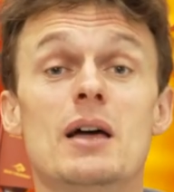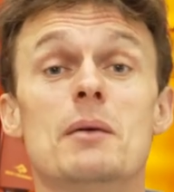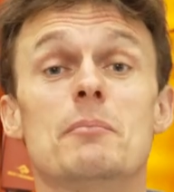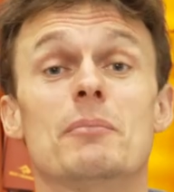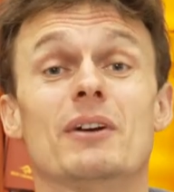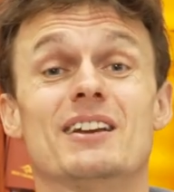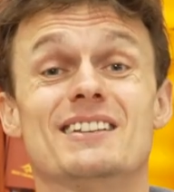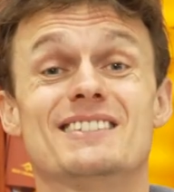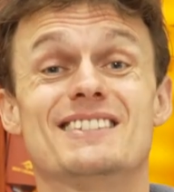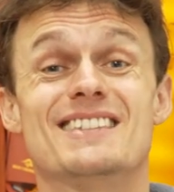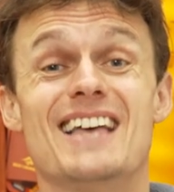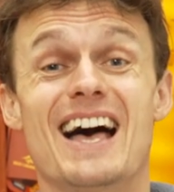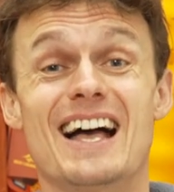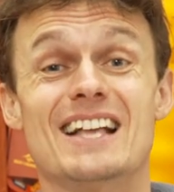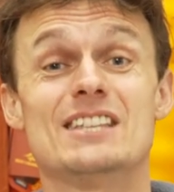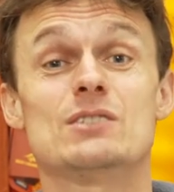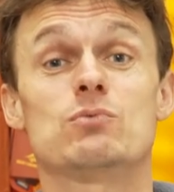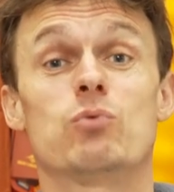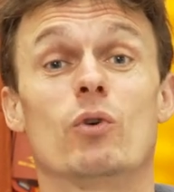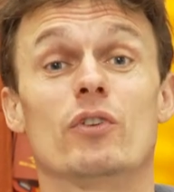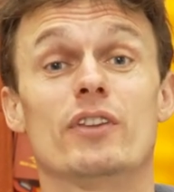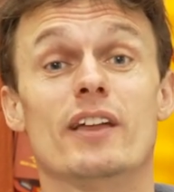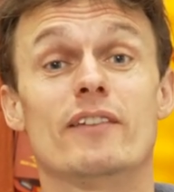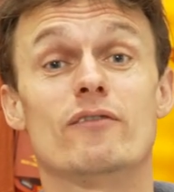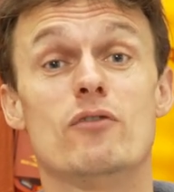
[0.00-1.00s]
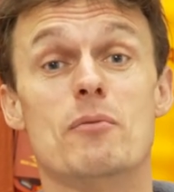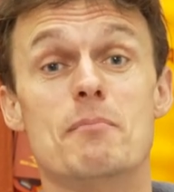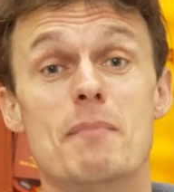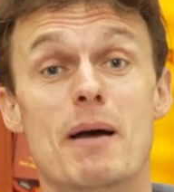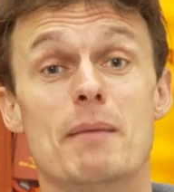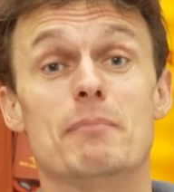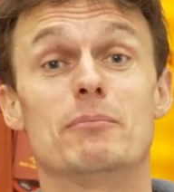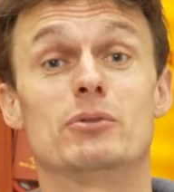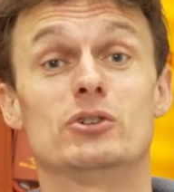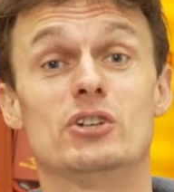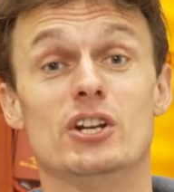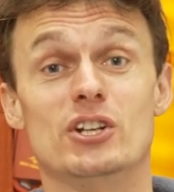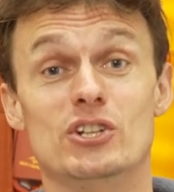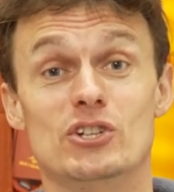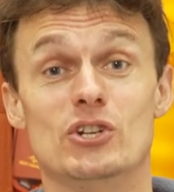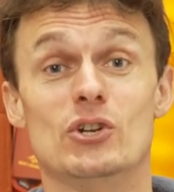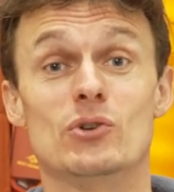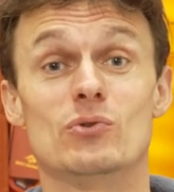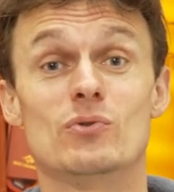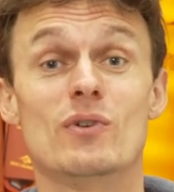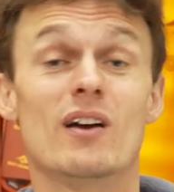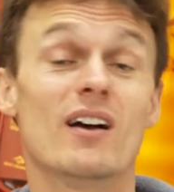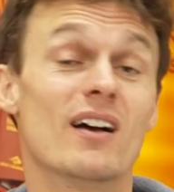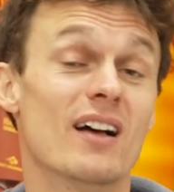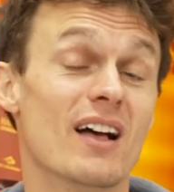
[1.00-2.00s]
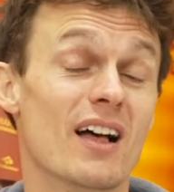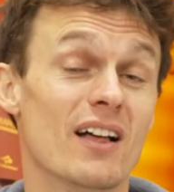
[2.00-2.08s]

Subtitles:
because that's what they remember to do.